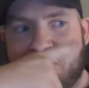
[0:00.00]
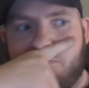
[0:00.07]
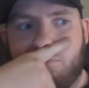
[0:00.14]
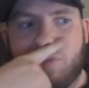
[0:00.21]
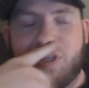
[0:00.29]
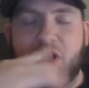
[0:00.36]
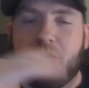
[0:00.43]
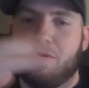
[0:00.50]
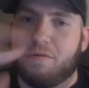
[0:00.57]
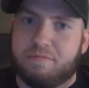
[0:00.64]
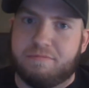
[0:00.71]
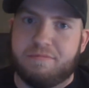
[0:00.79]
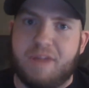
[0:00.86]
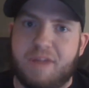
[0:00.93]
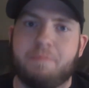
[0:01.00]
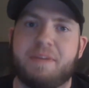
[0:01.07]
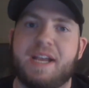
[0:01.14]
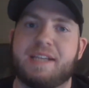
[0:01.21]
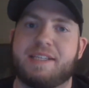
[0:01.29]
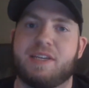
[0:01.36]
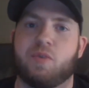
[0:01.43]
so I'm
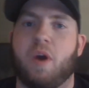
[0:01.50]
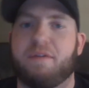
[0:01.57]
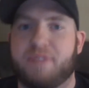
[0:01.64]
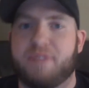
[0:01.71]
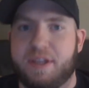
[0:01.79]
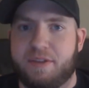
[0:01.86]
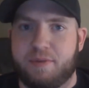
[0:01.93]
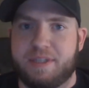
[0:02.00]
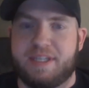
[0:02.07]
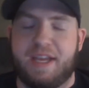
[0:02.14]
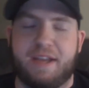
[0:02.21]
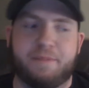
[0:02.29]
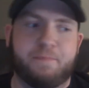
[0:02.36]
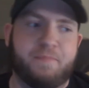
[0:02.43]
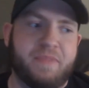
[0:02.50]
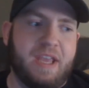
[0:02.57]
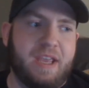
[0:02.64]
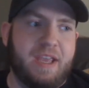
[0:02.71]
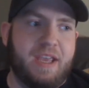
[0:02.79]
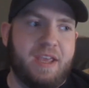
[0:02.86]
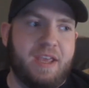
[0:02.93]
guessing roughly 310.
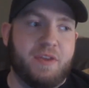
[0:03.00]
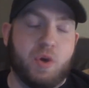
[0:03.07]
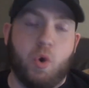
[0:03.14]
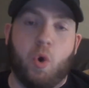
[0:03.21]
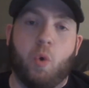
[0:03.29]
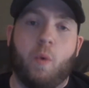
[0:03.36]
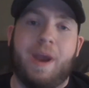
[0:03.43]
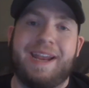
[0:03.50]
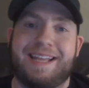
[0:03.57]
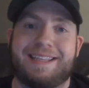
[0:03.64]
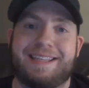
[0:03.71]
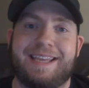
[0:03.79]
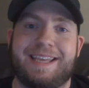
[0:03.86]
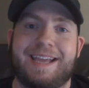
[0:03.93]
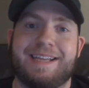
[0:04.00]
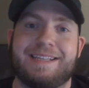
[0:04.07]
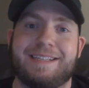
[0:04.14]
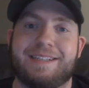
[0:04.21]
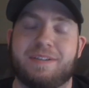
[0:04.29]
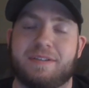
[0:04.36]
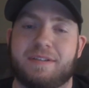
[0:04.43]
The goal weight at the
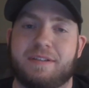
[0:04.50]
end